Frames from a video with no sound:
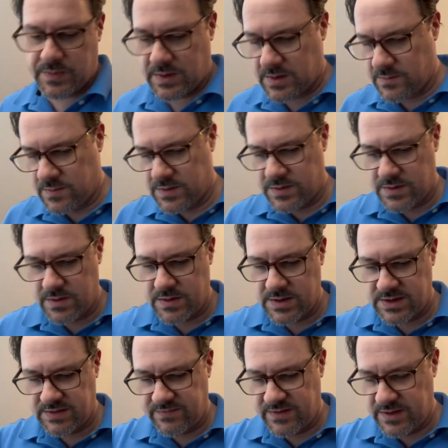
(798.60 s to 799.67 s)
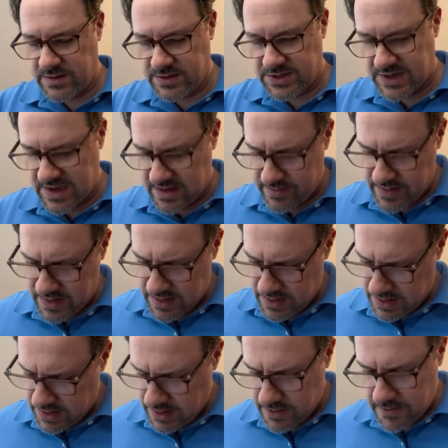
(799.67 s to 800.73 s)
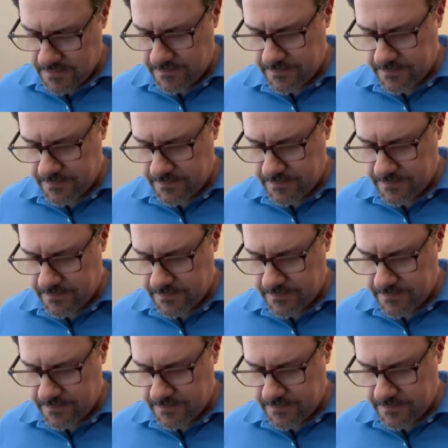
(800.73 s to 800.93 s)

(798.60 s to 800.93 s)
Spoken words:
We'll throw this filler tab in here.